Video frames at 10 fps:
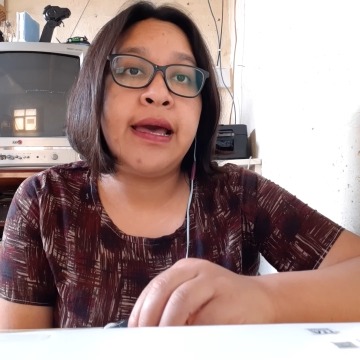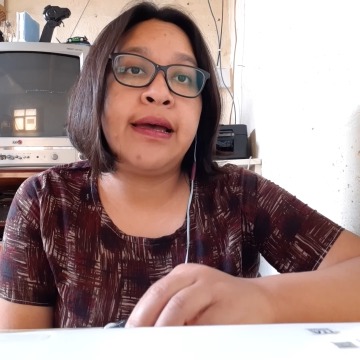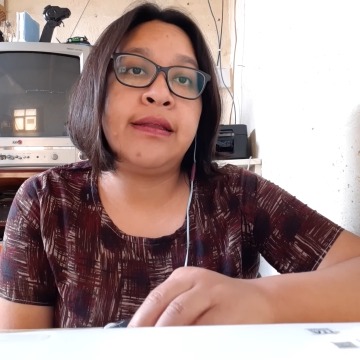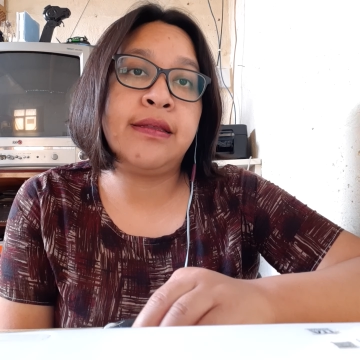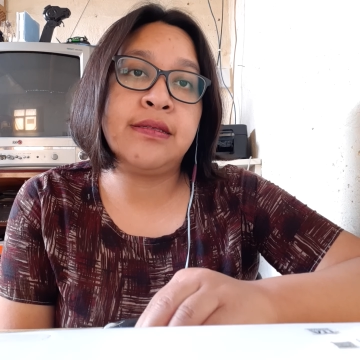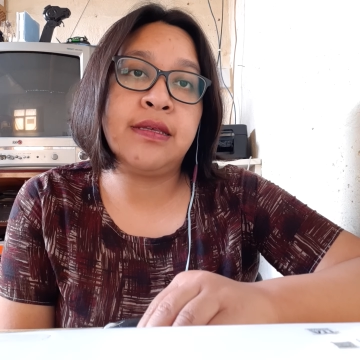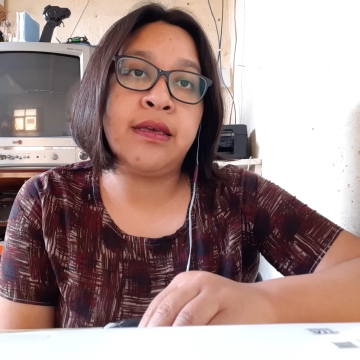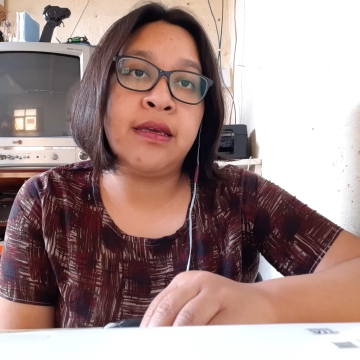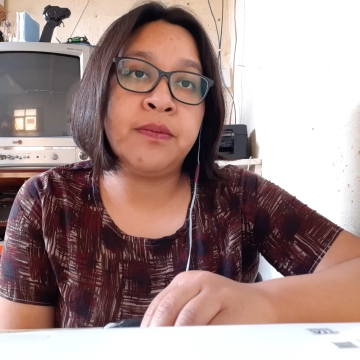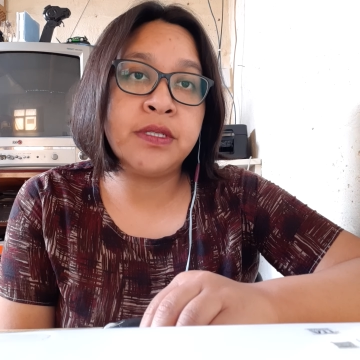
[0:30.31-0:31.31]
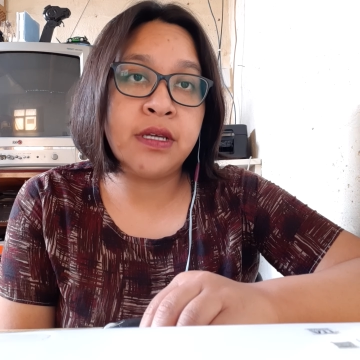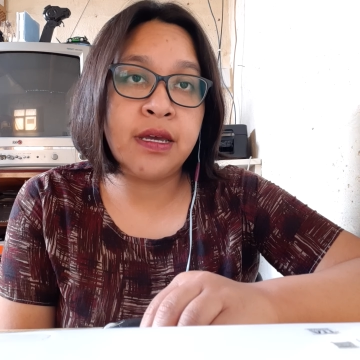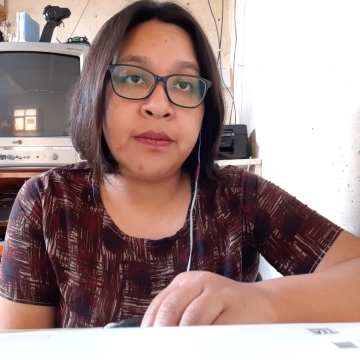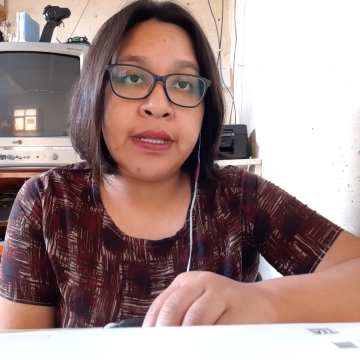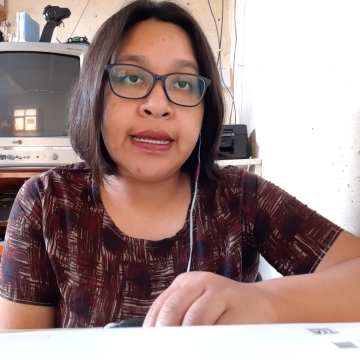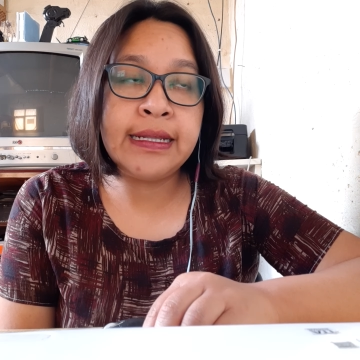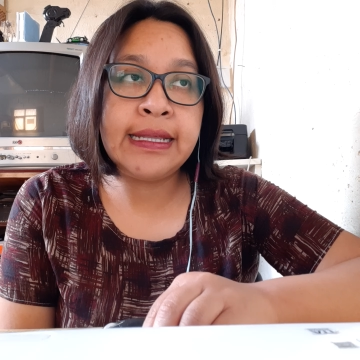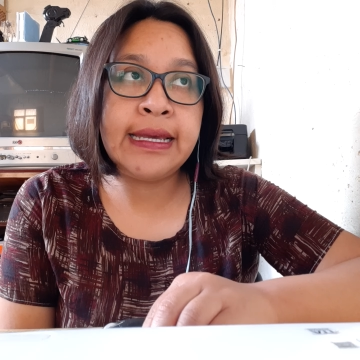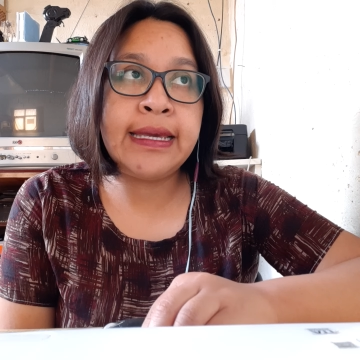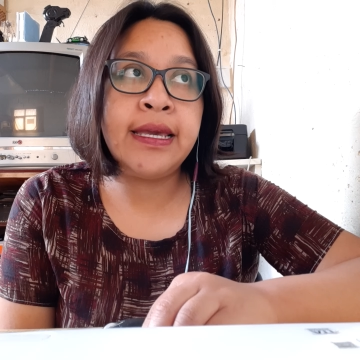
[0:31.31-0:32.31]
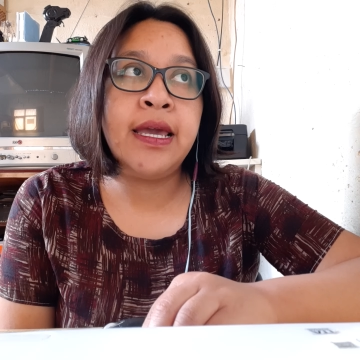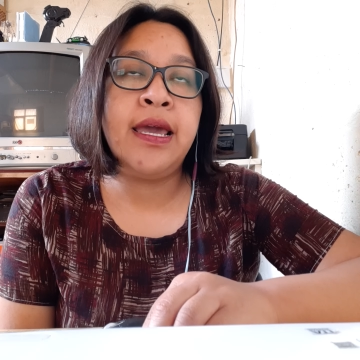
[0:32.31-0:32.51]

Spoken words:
at the same time that they